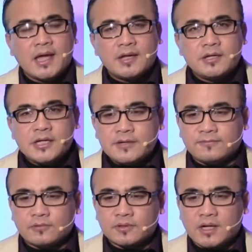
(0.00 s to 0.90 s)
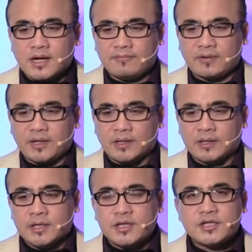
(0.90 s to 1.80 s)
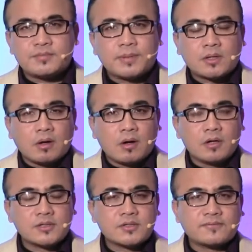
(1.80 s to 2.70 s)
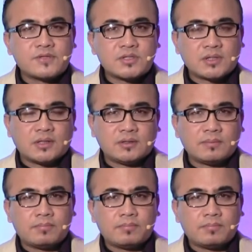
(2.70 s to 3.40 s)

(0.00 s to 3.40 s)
and need for covering is because of sin,